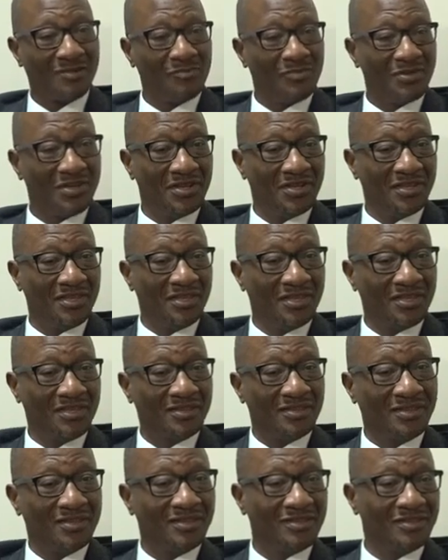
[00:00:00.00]
been
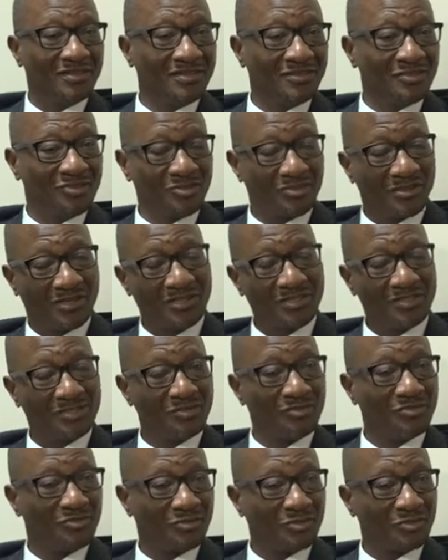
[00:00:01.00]
here in
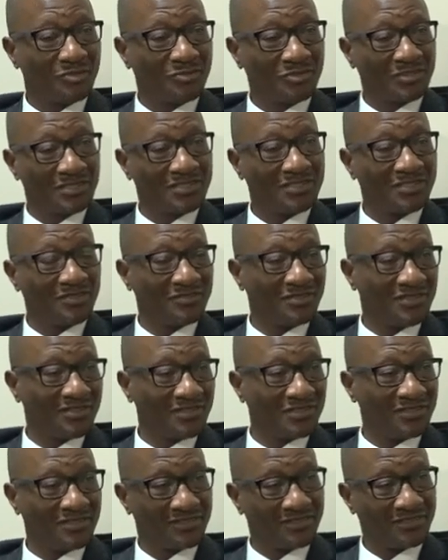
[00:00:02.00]
journalism for 27
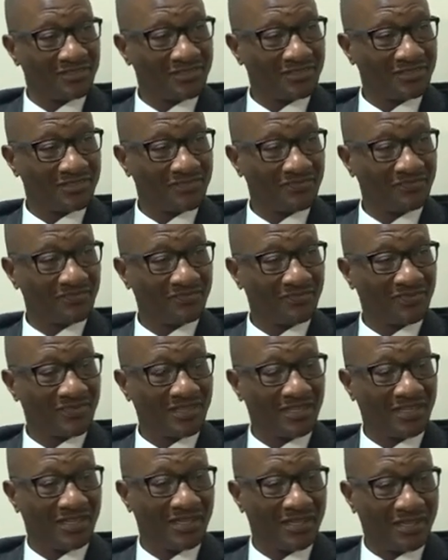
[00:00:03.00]
years,
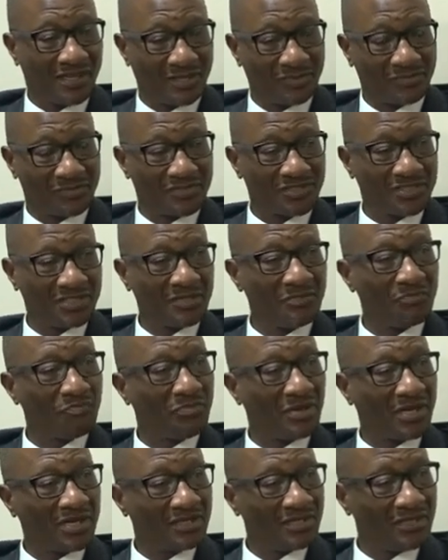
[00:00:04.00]
and I've seen
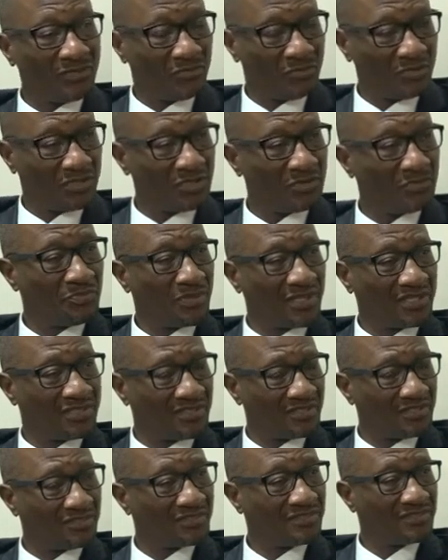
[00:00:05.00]
different
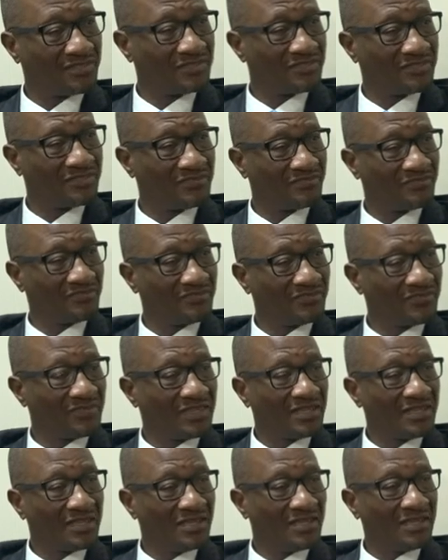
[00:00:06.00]
patterns.
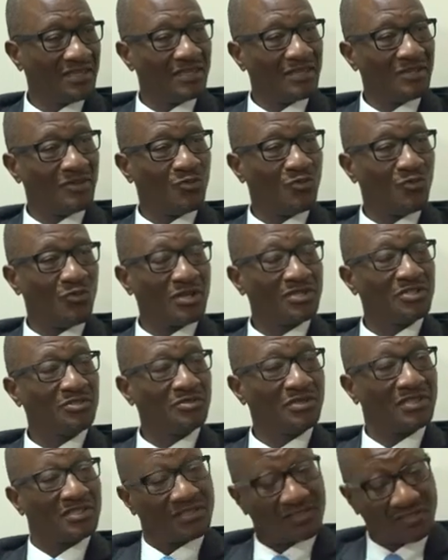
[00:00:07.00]
What
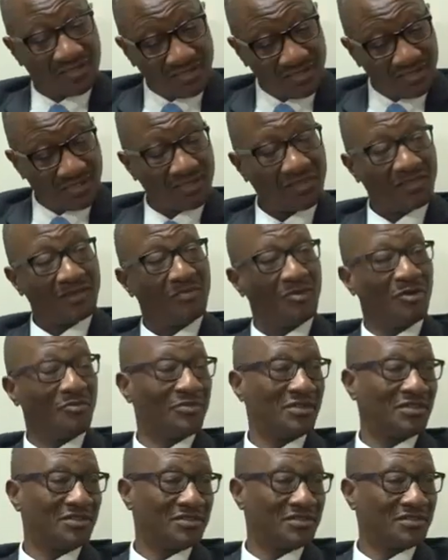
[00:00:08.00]
we are seeing at the
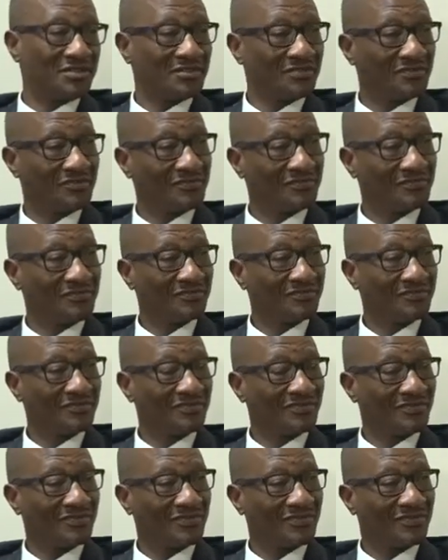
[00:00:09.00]
moment,
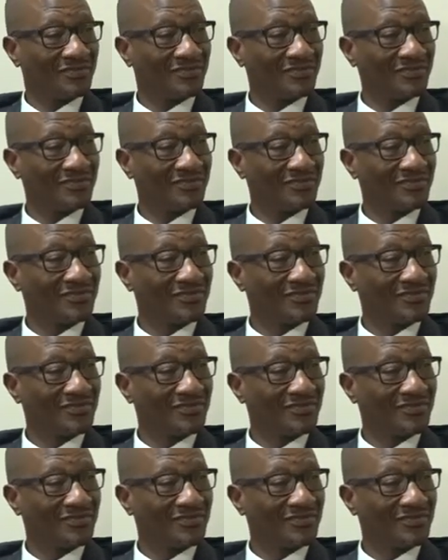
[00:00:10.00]
in